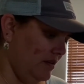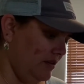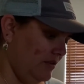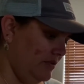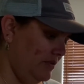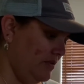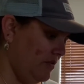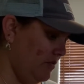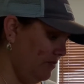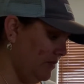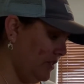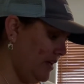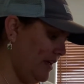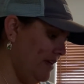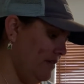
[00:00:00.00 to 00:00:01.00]
dome
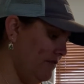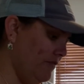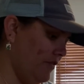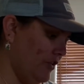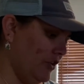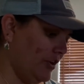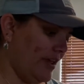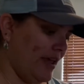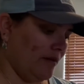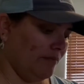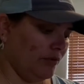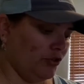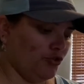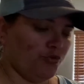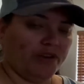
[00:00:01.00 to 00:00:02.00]
light for camper,
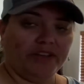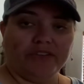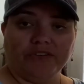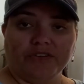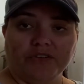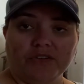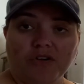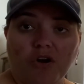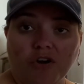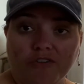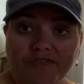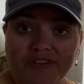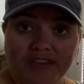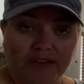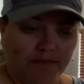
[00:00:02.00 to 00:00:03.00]
trailer,
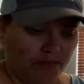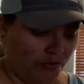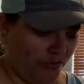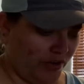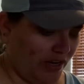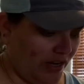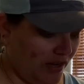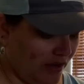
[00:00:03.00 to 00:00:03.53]
RV, and marine.